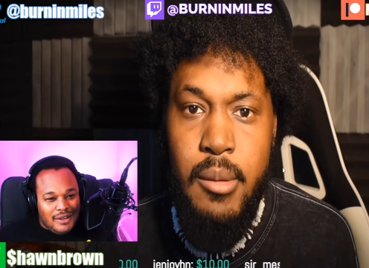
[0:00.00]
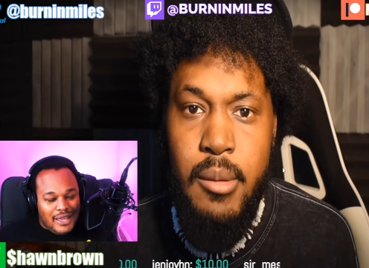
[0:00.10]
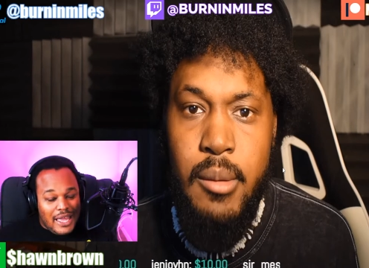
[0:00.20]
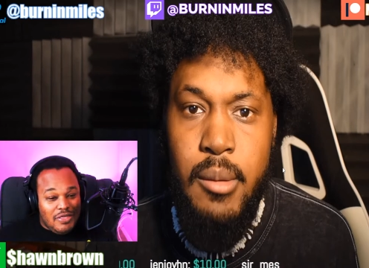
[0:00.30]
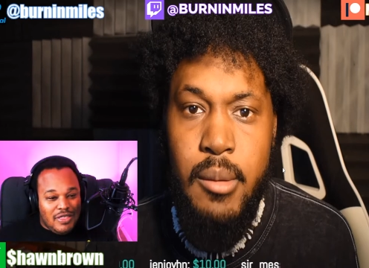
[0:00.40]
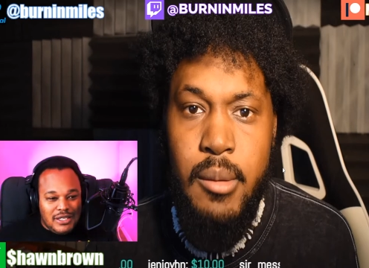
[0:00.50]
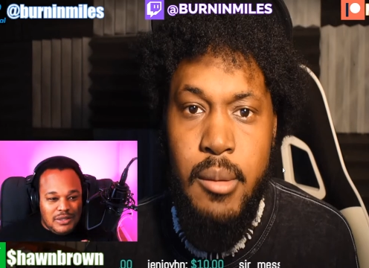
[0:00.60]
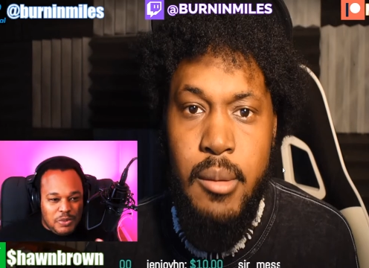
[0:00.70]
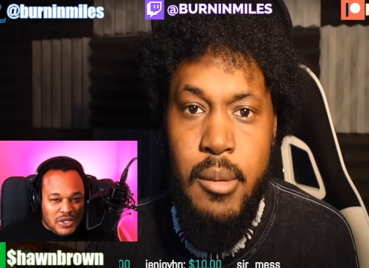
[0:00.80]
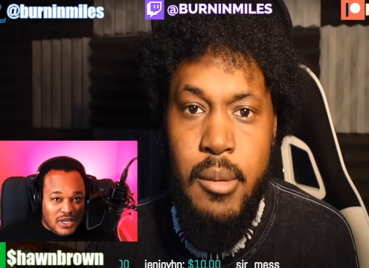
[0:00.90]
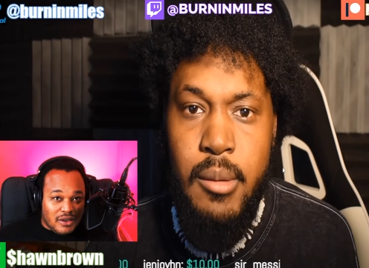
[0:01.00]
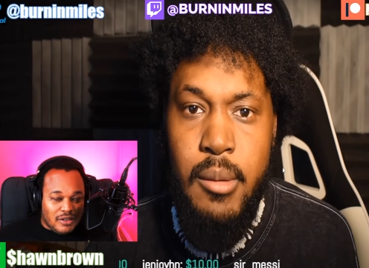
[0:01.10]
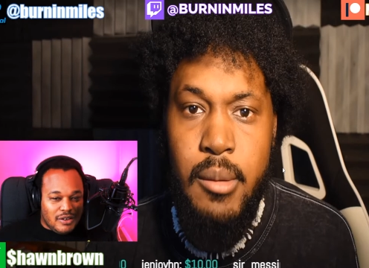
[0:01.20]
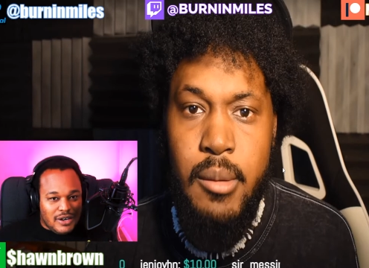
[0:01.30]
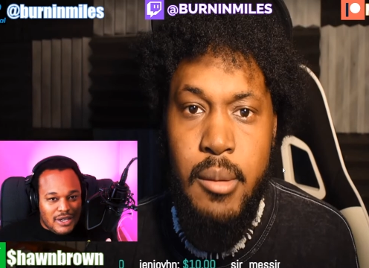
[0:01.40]
Speaker 1: And this
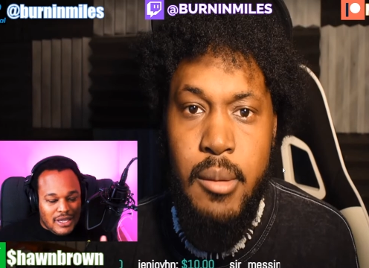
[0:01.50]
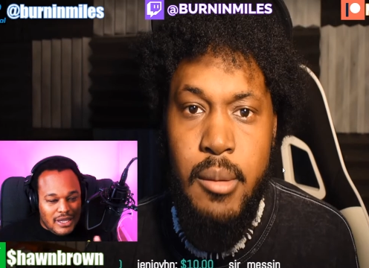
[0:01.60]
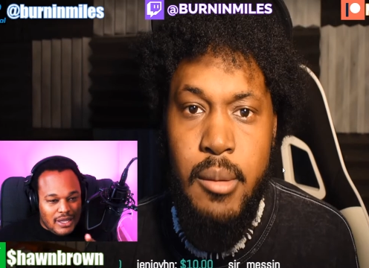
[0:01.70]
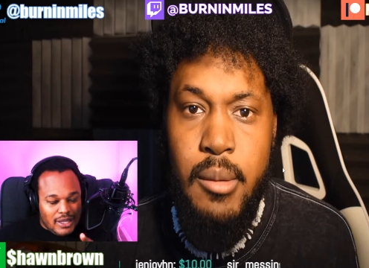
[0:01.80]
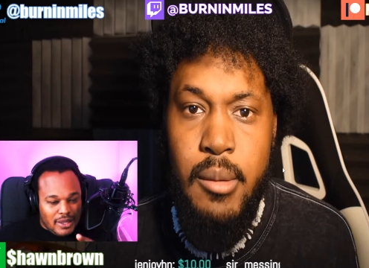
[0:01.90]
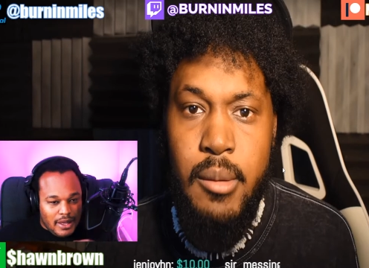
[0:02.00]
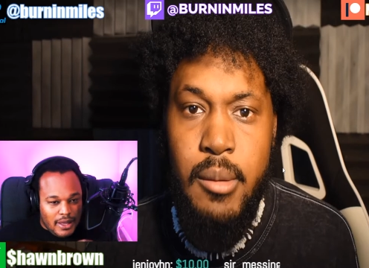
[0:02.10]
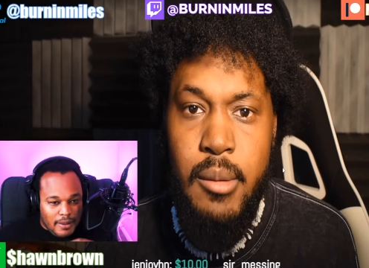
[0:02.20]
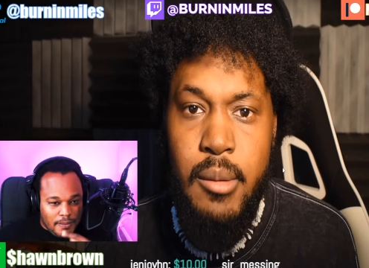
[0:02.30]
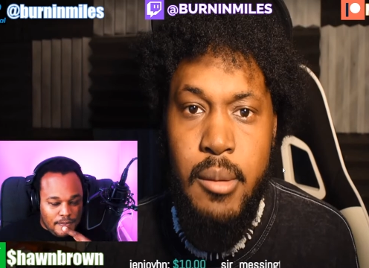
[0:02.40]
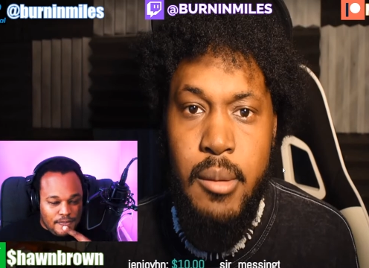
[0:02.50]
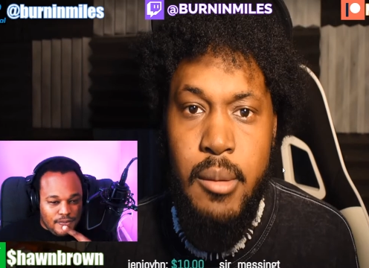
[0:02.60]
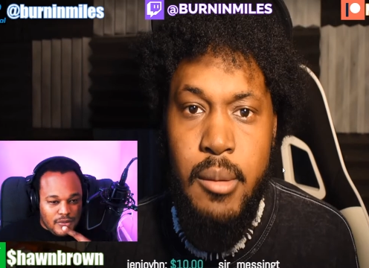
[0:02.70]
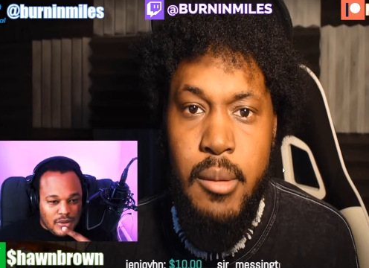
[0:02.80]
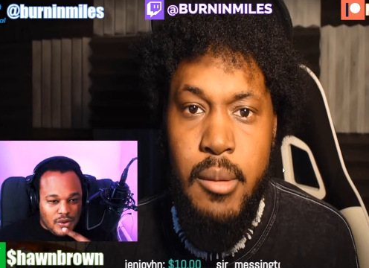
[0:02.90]
particular um,
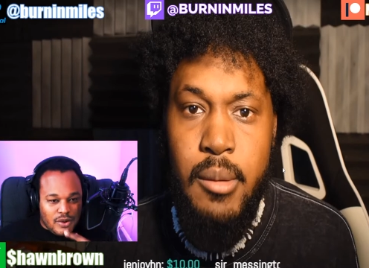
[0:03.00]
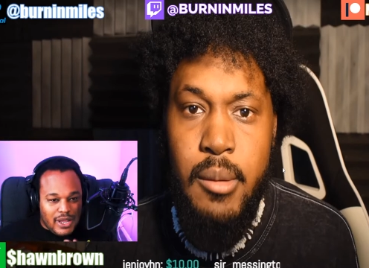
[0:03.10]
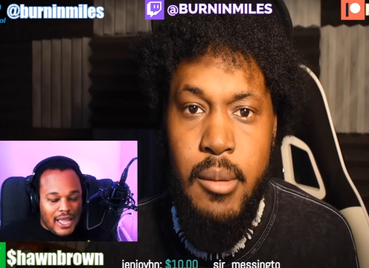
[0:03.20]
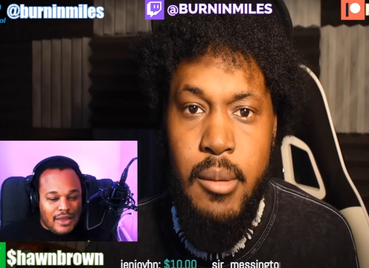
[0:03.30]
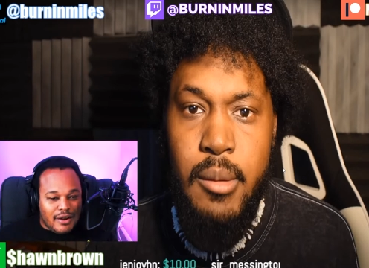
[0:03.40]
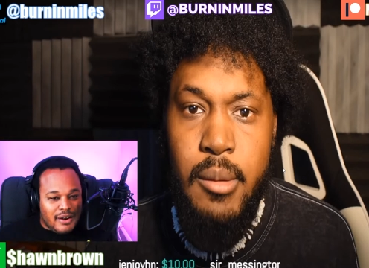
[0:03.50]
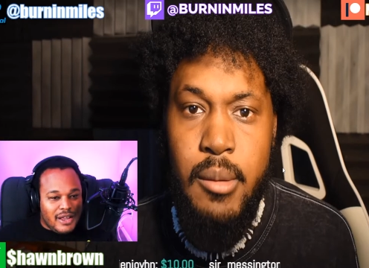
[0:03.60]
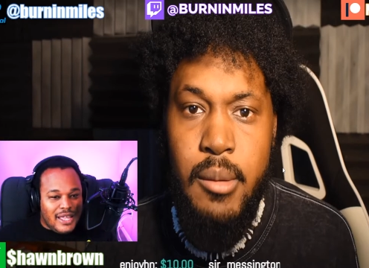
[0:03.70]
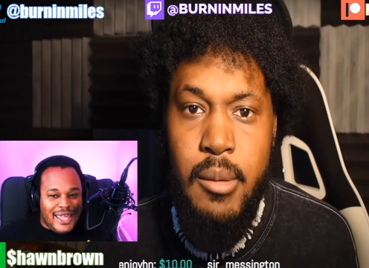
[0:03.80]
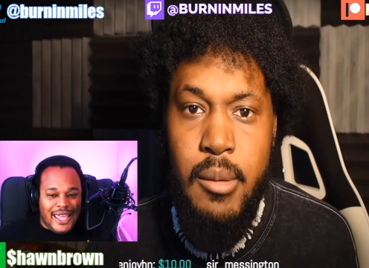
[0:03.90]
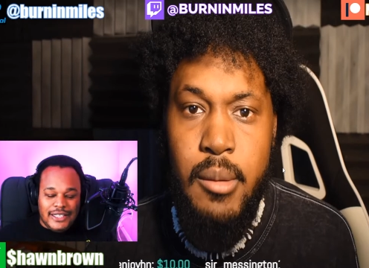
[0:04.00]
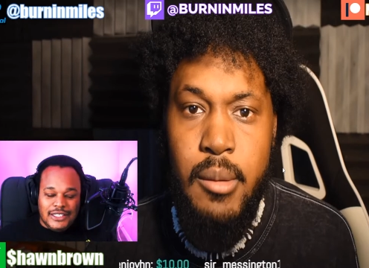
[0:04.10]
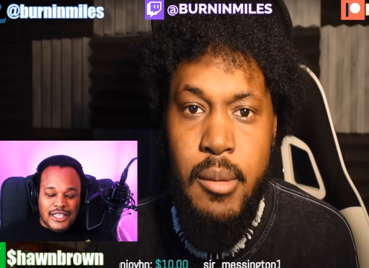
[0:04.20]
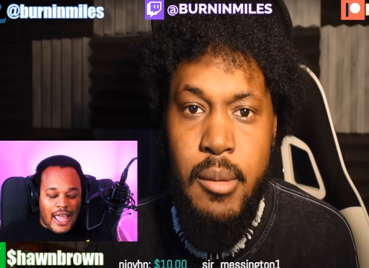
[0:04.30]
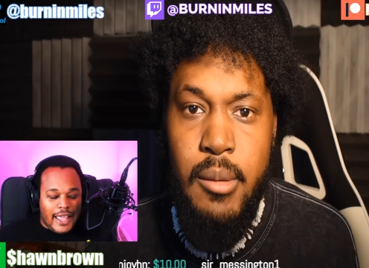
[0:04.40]
creator is
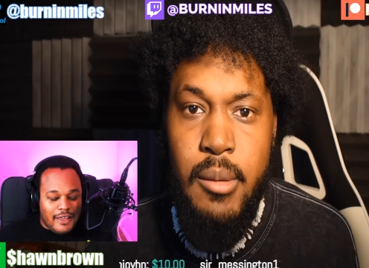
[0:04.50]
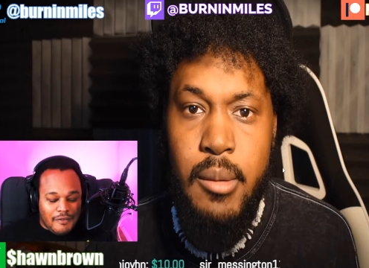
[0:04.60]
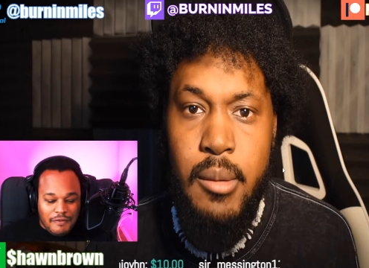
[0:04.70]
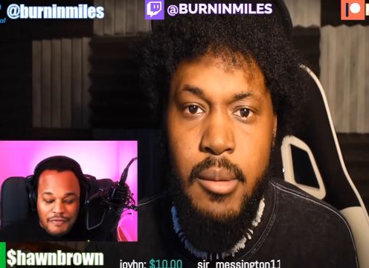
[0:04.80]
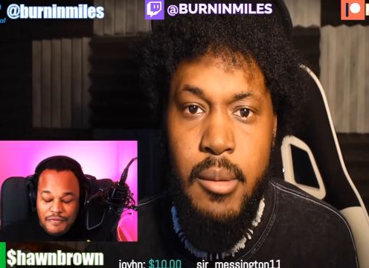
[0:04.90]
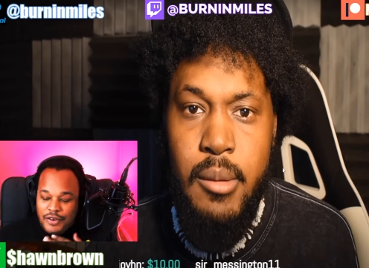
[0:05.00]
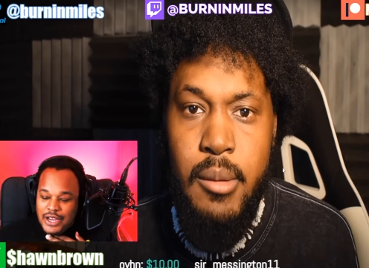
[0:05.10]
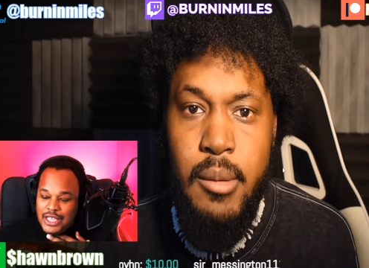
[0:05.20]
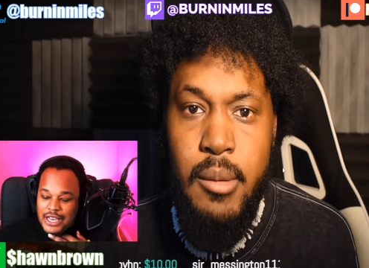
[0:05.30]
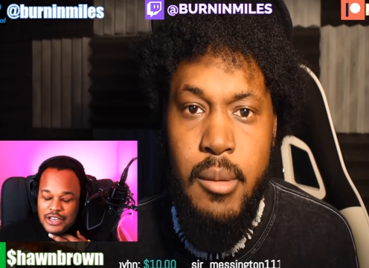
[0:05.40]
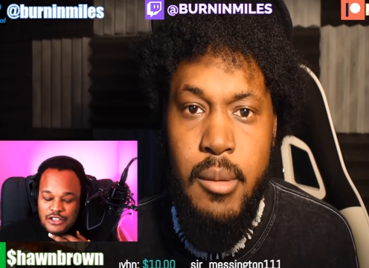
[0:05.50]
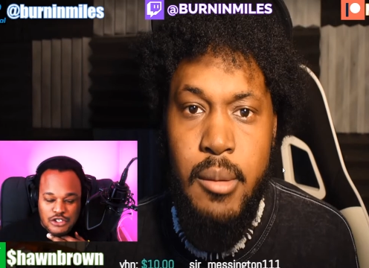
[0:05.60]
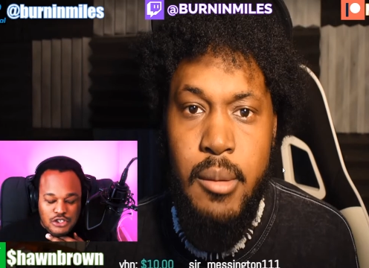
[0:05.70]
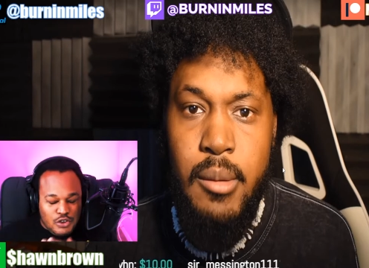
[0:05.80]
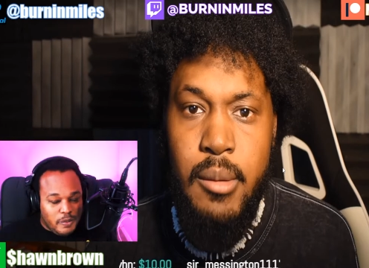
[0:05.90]
like freaking
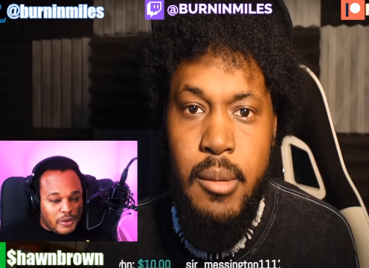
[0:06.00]
super